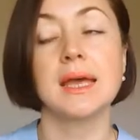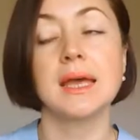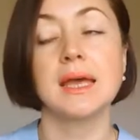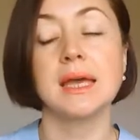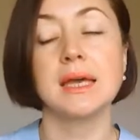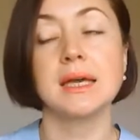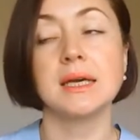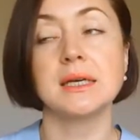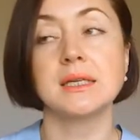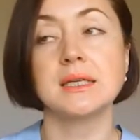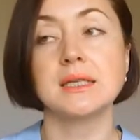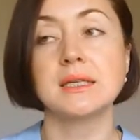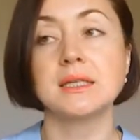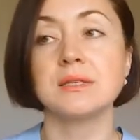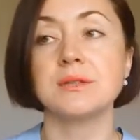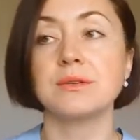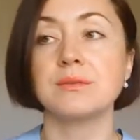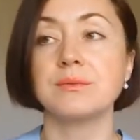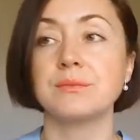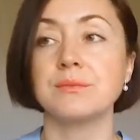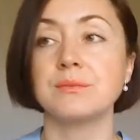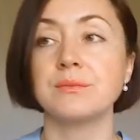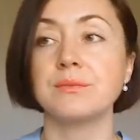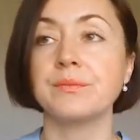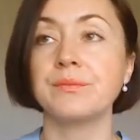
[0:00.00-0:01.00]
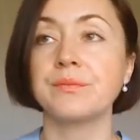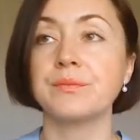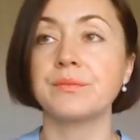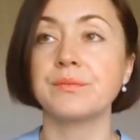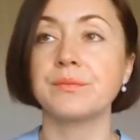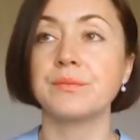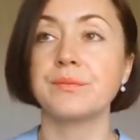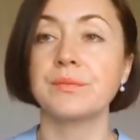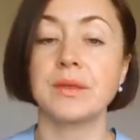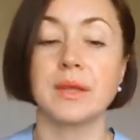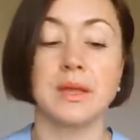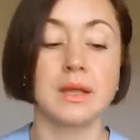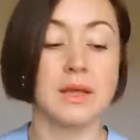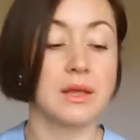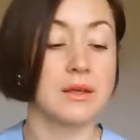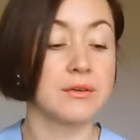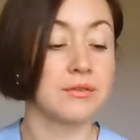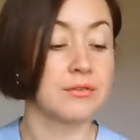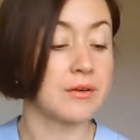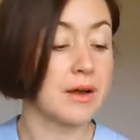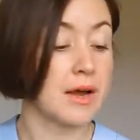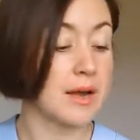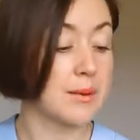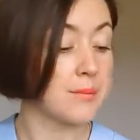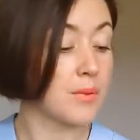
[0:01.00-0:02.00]
And
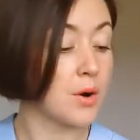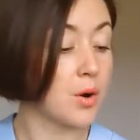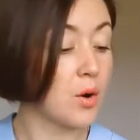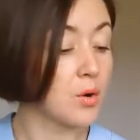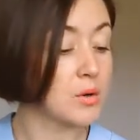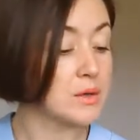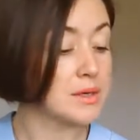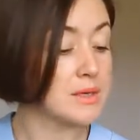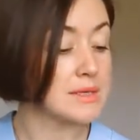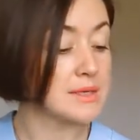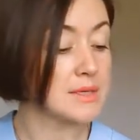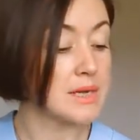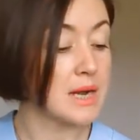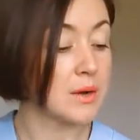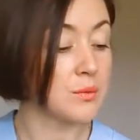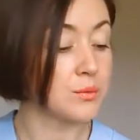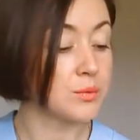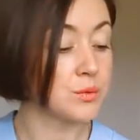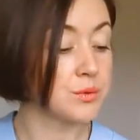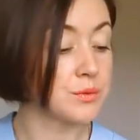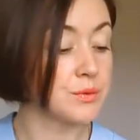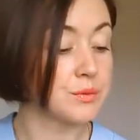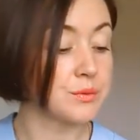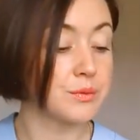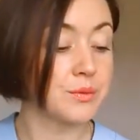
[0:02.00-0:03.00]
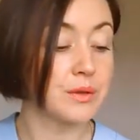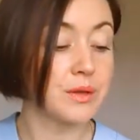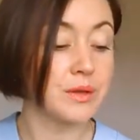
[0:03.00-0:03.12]
if I'm honest, I would